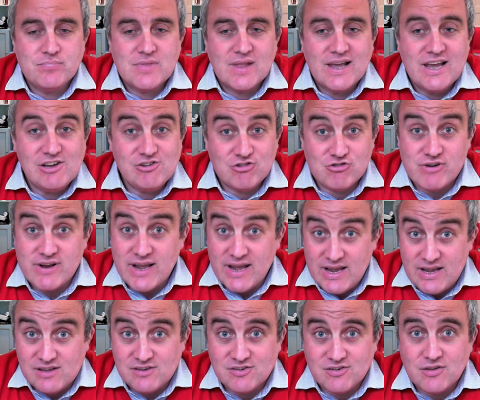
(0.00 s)
History
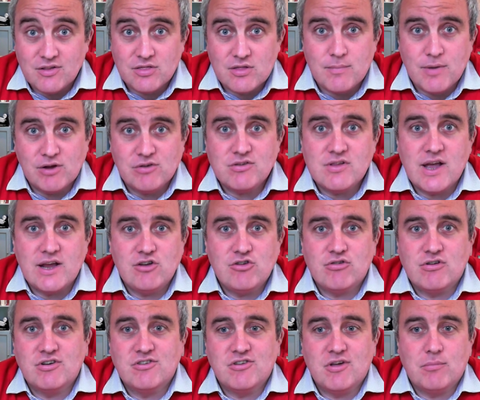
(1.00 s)
is the most
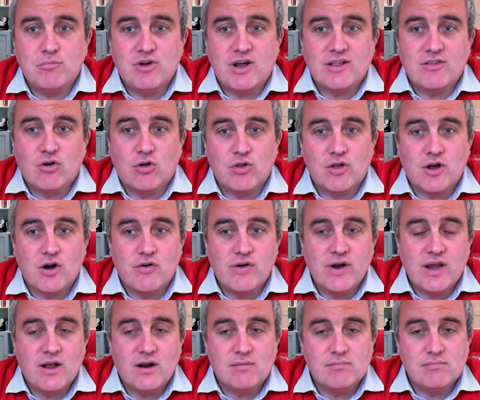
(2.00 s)
dangerous subject on the
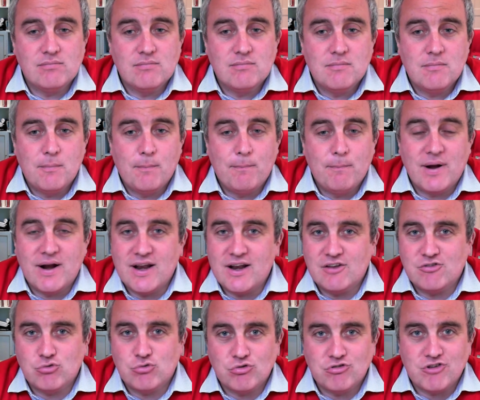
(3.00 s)
curriculum, but it
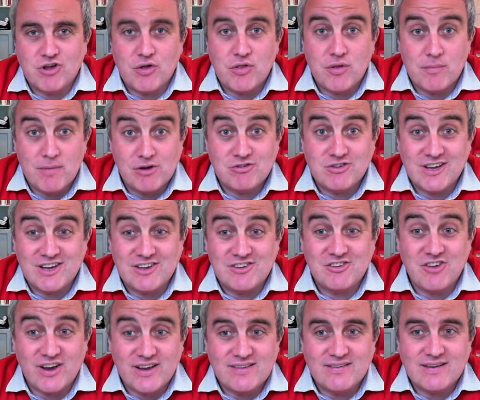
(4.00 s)
is also the most
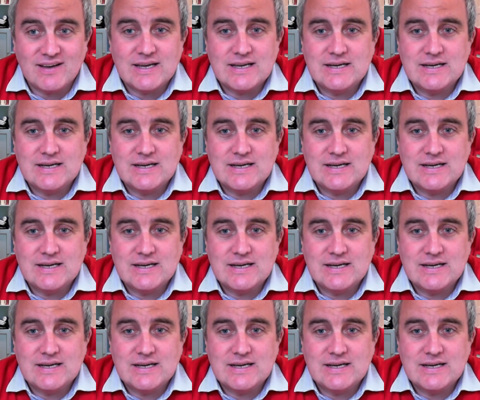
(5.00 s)
exciting.